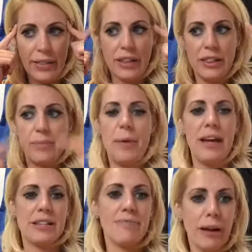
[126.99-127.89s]
then the
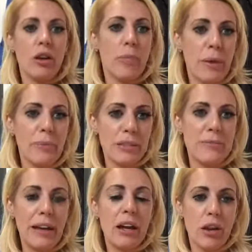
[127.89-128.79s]
person might not be able to
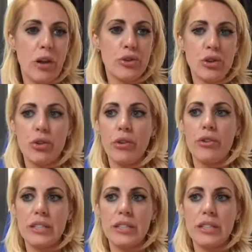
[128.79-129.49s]
make a logical